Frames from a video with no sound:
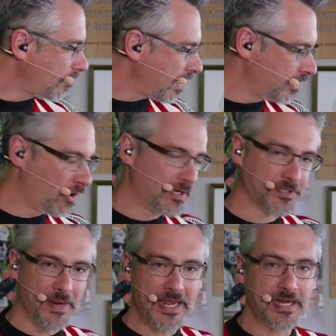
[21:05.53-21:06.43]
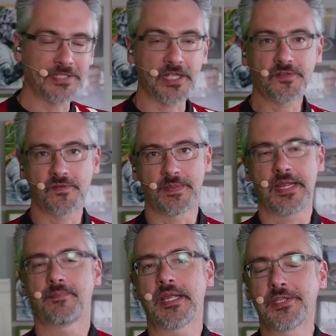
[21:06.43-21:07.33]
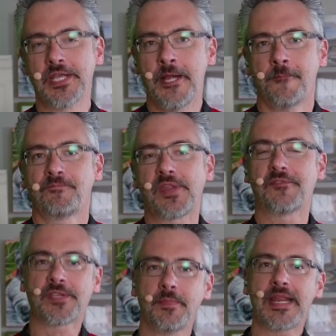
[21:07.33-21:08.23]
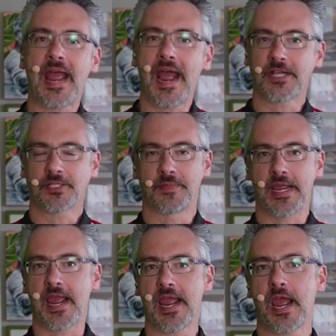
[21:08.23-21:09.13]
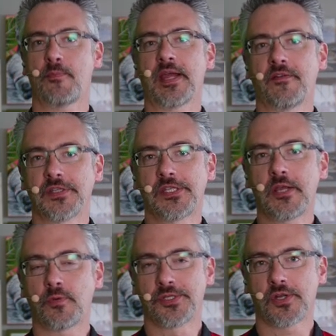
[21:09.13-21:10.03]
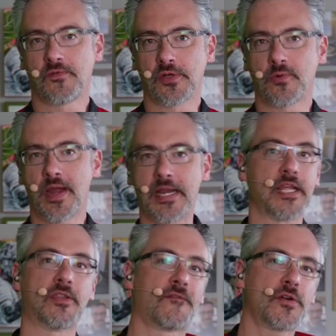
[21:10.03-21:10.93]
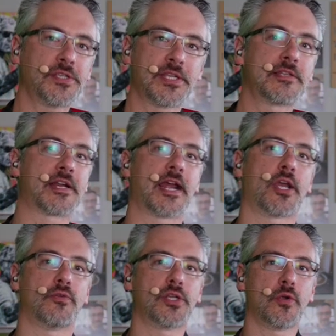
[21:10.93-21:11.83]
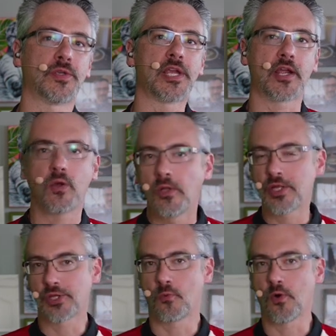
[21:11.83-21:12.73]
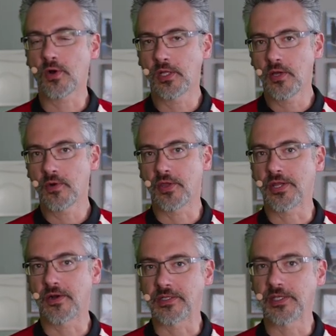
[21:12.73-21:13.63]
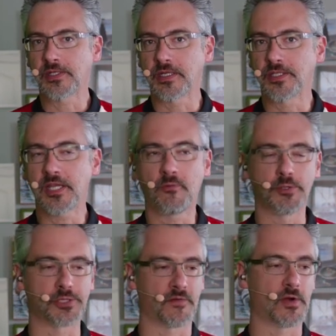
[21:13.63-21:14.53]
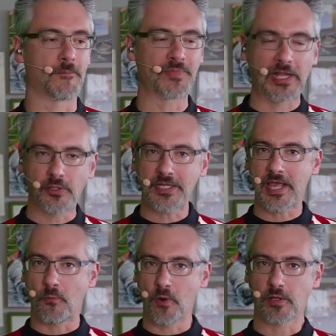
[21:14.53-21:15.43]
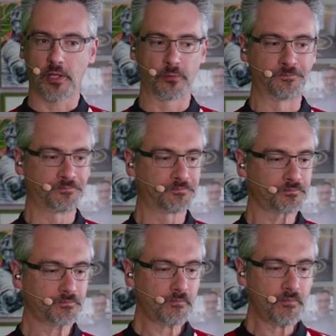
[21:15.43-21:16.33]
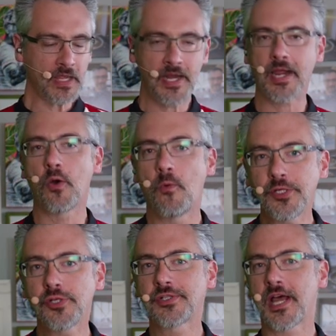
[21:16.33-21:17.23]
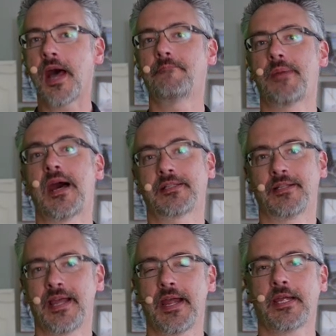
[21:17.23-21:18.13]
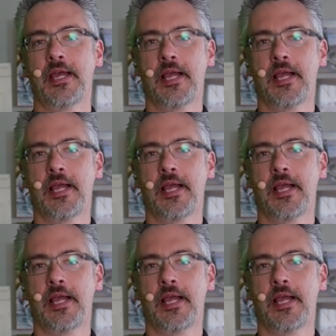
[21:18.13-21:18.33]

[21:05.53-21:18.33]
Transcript: No, it doesn't make any sense for me because if somebody asks me, hey, how big of a SQL server do I need? The first thing that I go do is I go look at the workload on their existing SQL server. I look at that workload and I go, what's your top bottleneck?